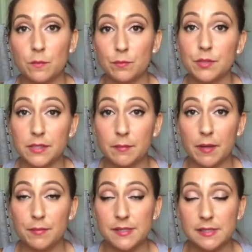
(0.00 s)
building my
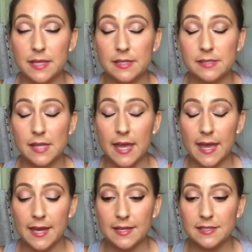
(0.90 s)
business,
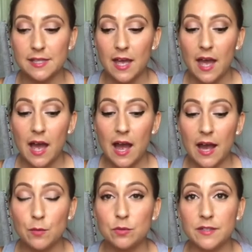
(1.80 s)
and
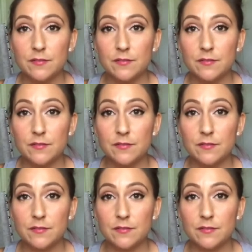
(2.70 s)
I will leave a